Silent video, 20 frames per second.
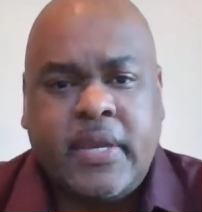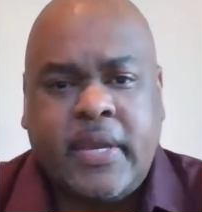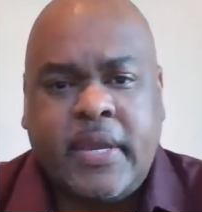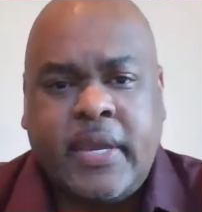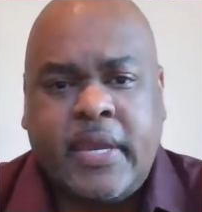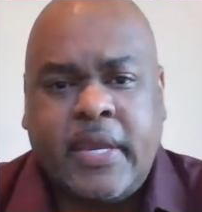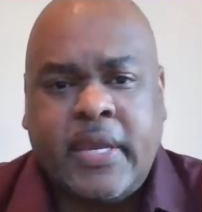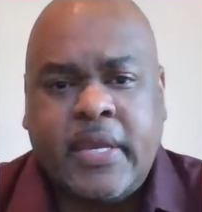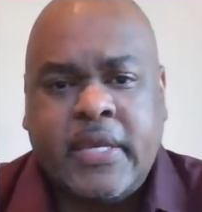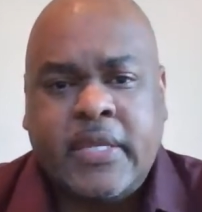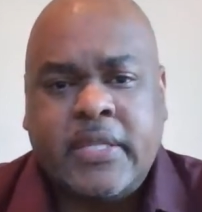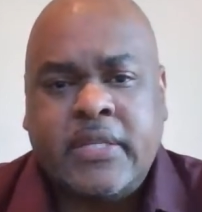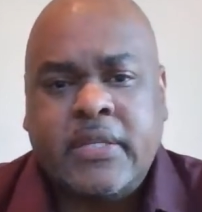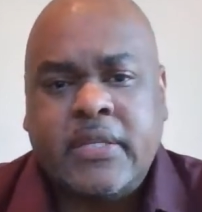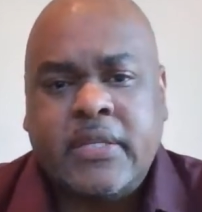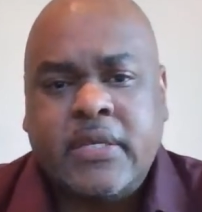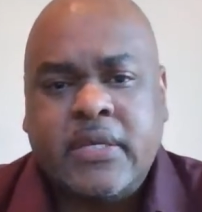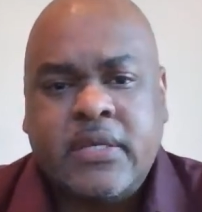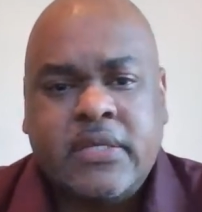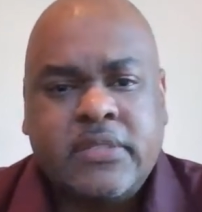
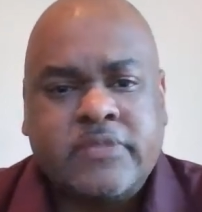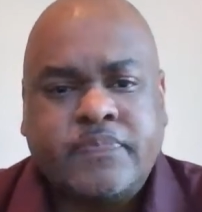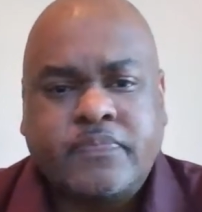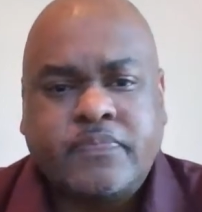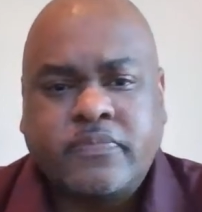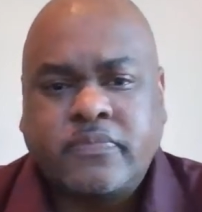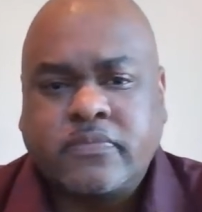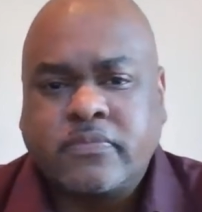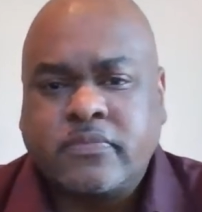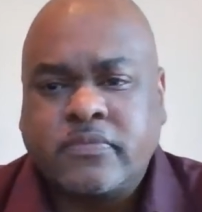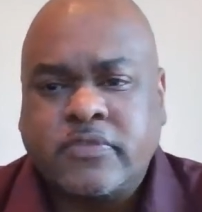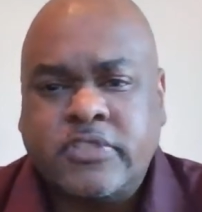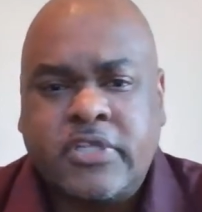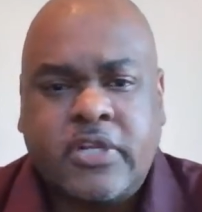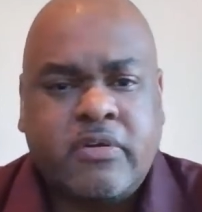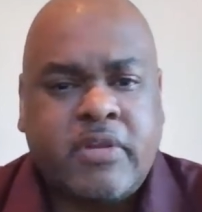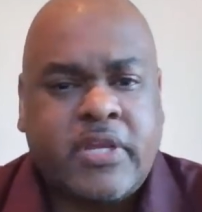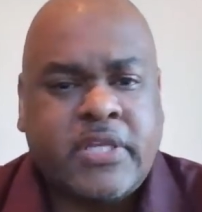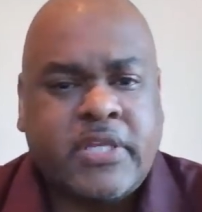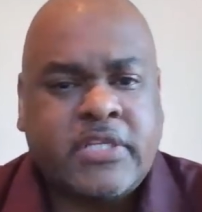And, you
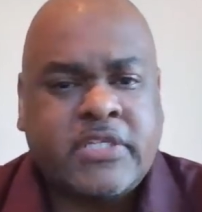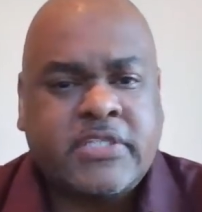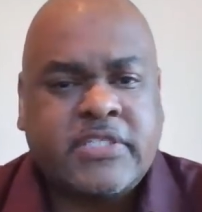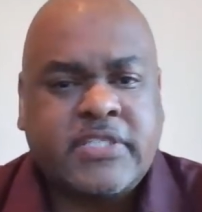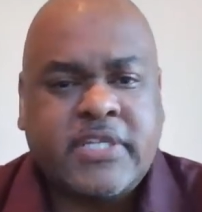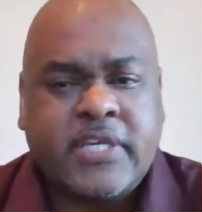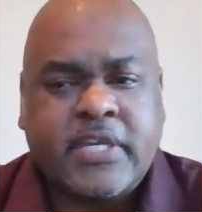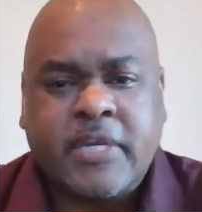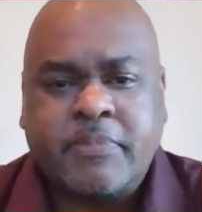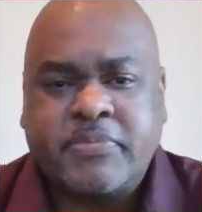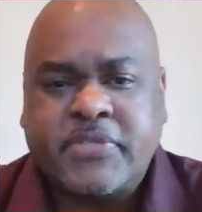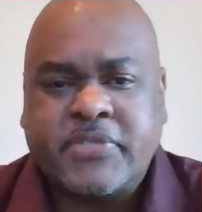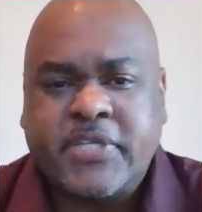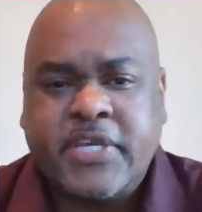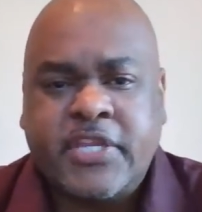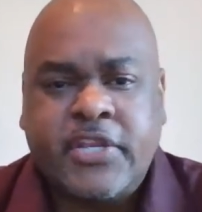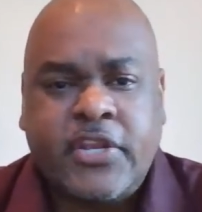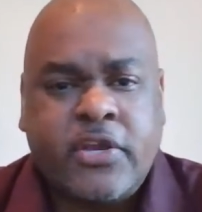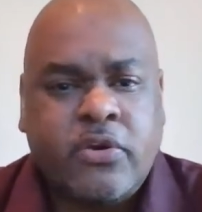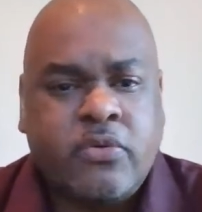know, they just kept
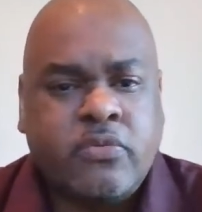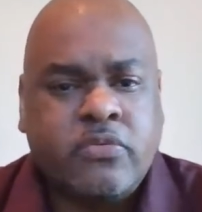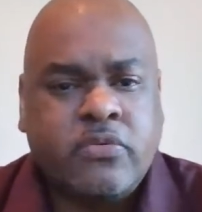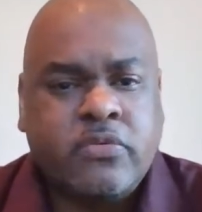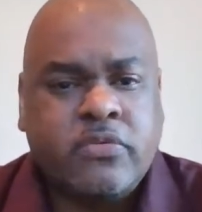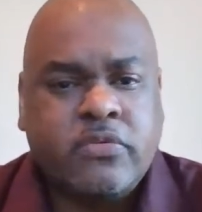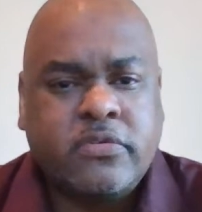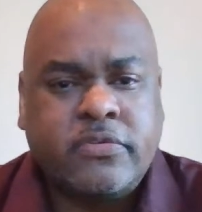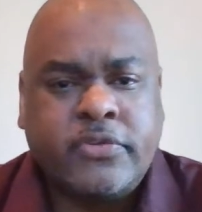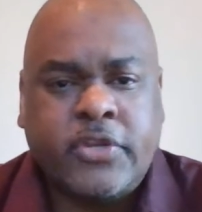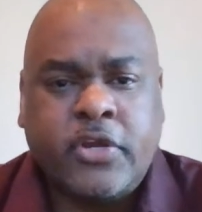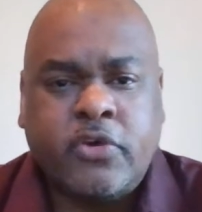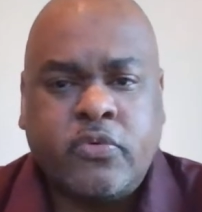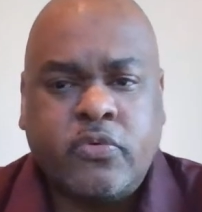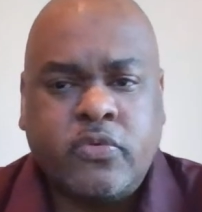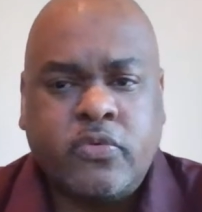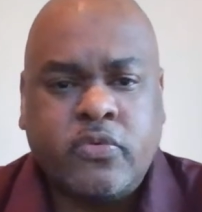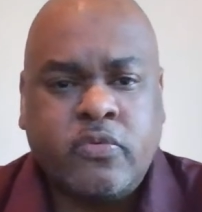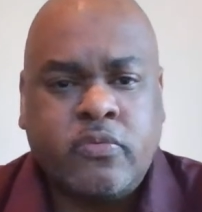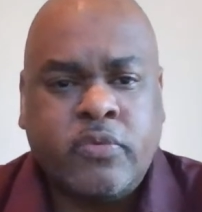saying, No,
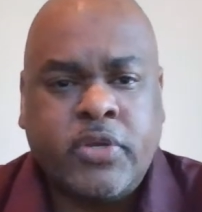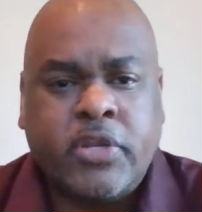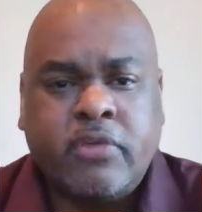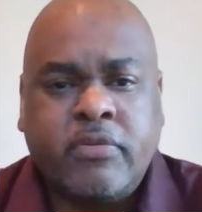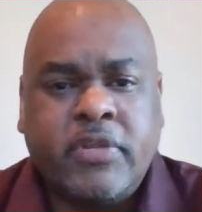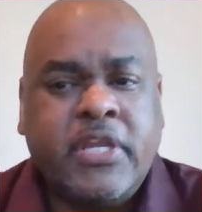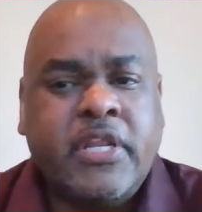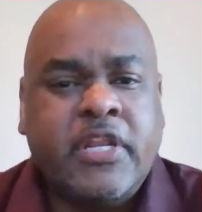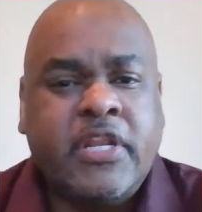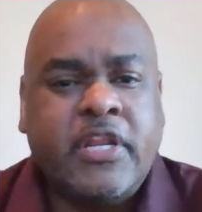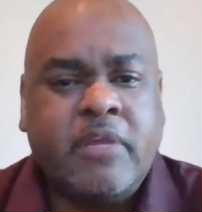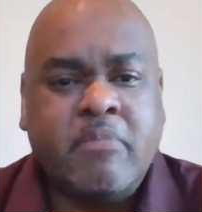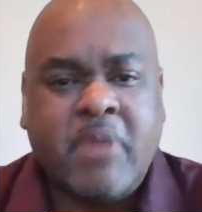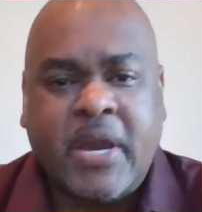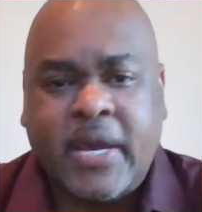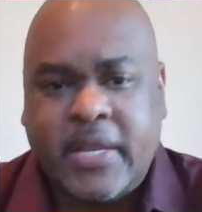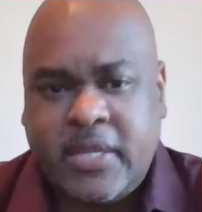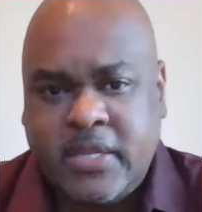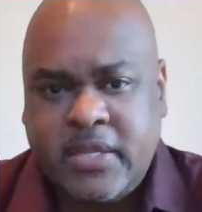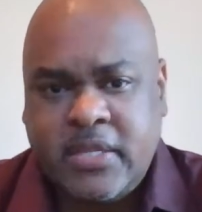no, we don't need
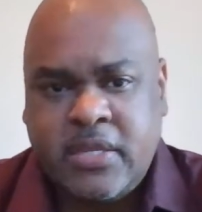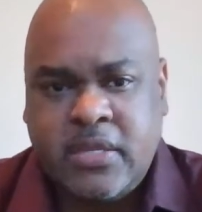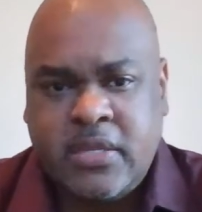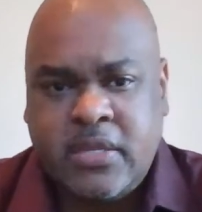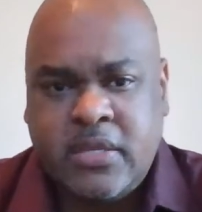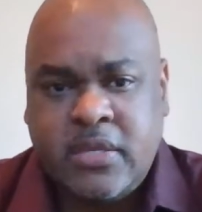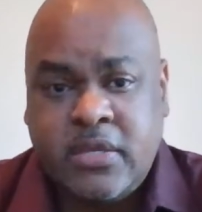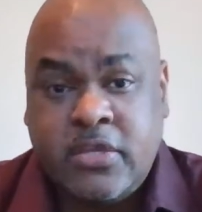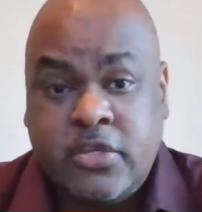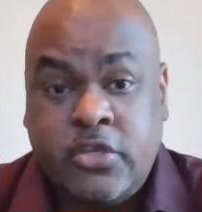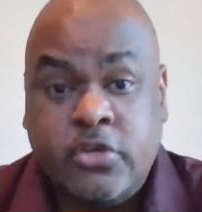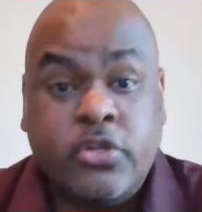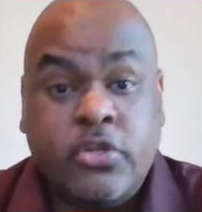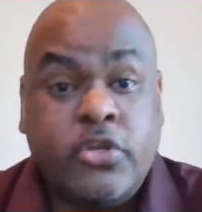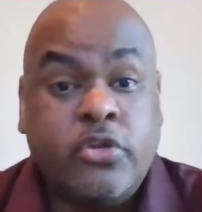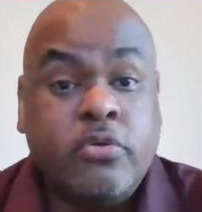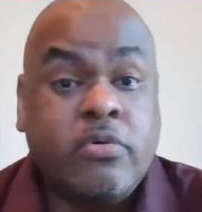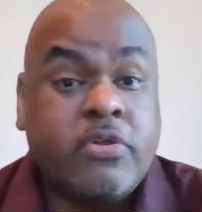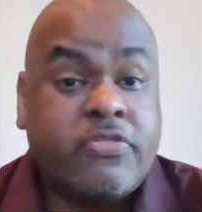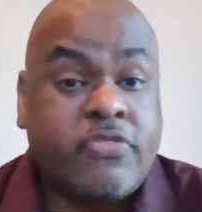anybody. You're a
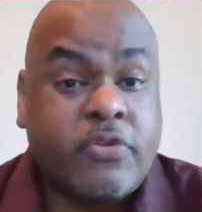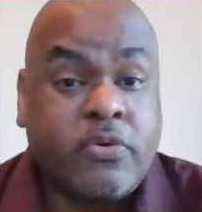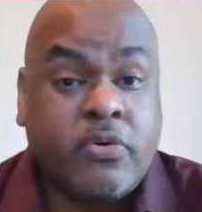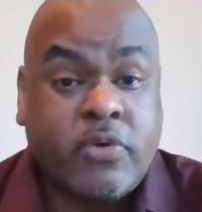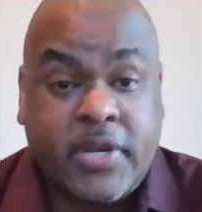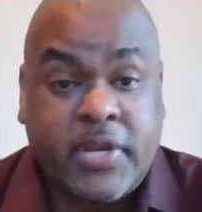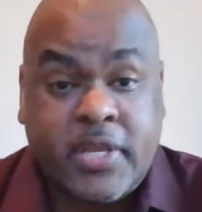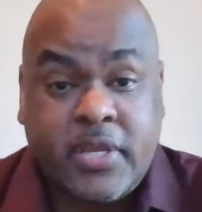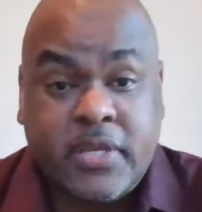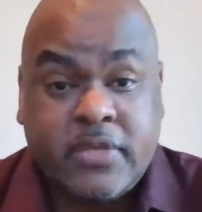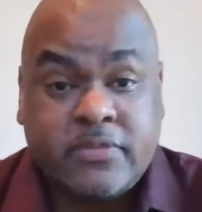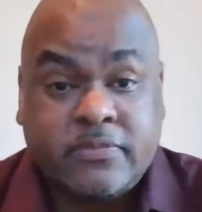new authority.